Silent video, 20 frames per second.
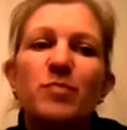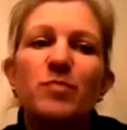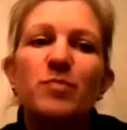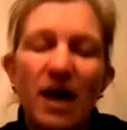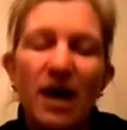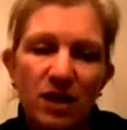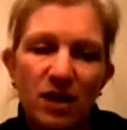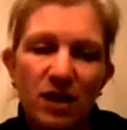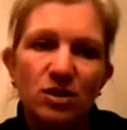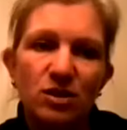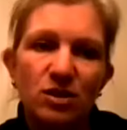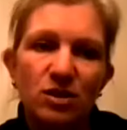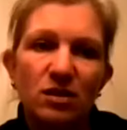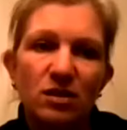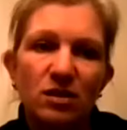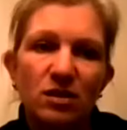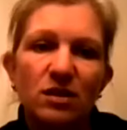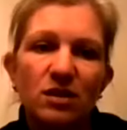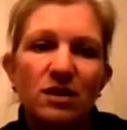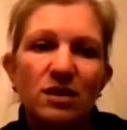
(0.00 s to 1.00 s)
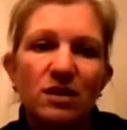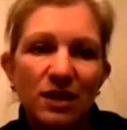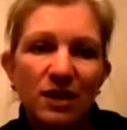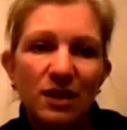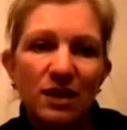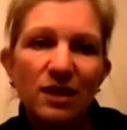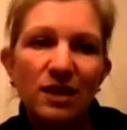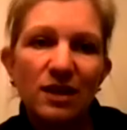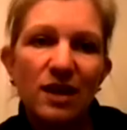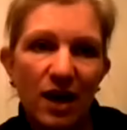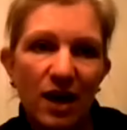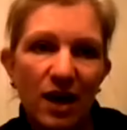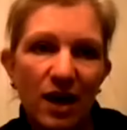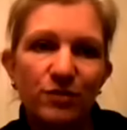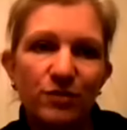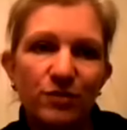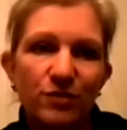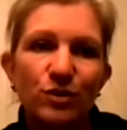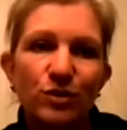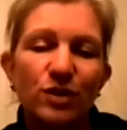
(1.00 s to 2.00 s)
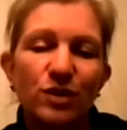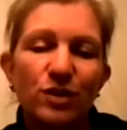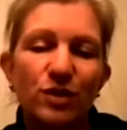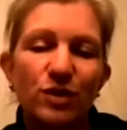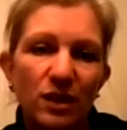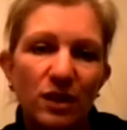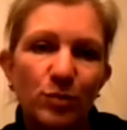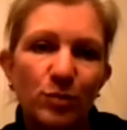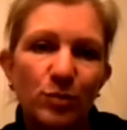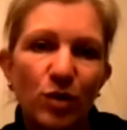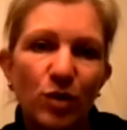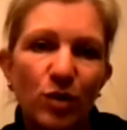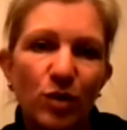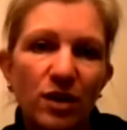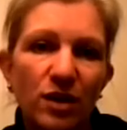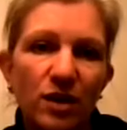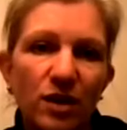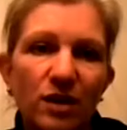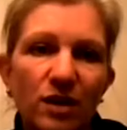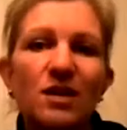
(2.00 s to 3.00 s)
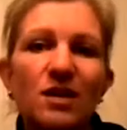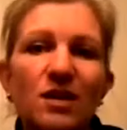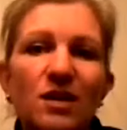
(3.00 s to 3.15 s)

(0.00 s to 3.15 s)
passion that he had for creating the product,